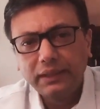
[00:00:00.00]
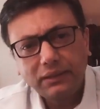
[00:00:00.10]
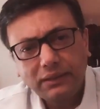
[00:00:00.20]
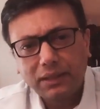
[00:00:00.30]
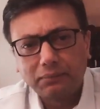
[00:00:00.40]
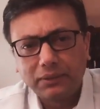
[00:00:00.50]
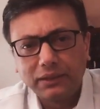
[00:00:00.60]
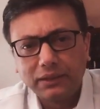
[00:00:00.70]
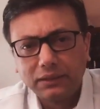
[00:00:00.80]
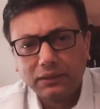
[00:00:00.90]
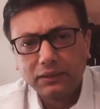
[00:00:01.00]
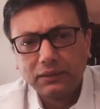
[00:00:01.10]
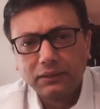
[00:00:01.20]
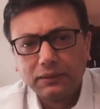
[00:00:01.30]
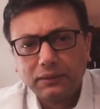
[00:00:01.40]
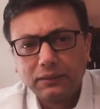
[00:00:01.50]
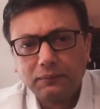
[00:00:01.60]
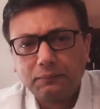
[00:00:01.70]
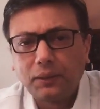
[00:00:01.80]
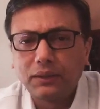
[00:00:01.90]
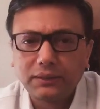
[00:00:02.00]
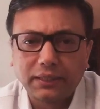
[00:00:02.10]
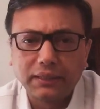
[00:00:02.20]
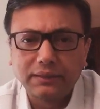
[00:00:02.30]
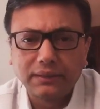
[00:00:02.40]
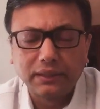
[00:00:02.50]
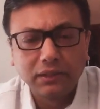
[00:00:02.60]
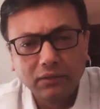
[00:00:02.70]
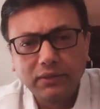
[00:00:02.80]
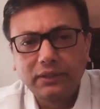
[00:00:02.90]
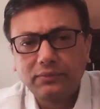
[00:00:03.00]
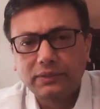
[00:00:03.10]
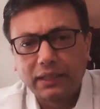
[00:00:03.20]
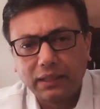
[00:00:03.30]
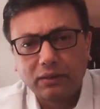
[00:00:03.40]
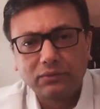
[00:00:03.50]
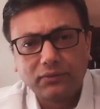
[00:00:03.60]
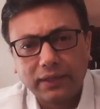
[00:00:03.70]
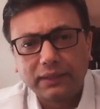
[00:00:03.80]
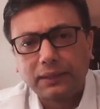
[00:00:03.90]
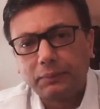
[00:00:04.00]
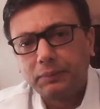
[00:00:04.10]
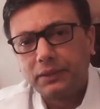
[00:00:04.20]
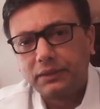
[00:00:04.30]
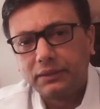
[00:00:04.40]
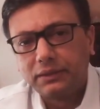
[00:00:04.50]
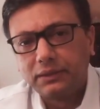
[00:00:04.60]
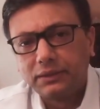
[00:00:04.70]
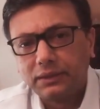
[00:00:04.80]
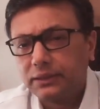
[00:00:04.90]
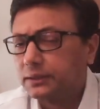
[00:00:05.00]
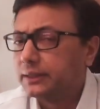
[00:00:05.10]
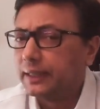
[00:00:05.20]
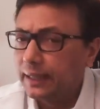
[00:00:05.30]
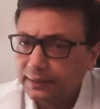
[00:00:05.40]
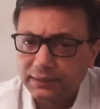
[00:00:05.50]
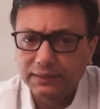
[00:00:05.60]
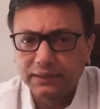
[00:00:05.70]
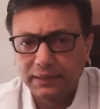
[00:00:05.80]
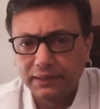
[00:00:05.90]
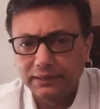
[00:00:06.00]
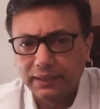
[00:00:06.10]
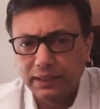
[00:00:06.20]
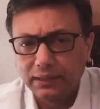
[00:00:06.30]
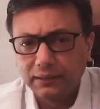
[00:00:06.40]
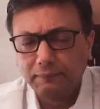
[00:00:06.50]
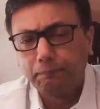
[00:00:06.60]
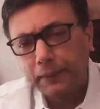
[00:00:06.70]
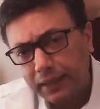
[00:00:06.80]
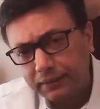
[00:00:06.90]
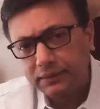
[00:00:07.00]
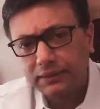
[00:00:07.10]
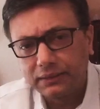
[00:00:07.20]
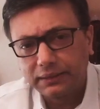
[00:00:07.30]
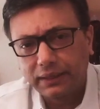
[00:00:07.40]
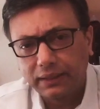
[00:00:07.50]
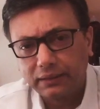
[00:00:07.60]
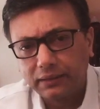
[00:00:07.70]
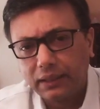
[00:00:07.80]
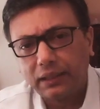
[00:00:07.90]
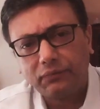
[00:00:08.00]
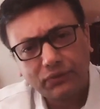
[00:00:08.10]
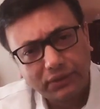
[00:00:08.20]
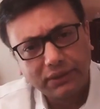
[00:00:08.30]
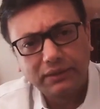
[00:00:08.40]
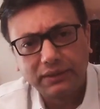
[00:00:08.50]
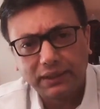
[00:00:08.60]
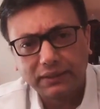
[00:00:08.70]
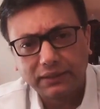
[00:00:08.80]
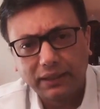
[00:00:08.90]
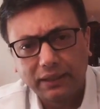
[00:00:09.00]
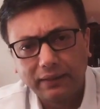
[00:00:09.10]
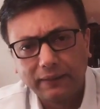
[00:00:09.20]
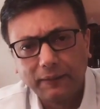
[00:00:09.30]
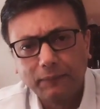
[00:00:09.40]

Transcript: In summary, PowerScale's innovative scale-out file capabilities, such as elasticity at scale, balance at scale, efficiency at scale,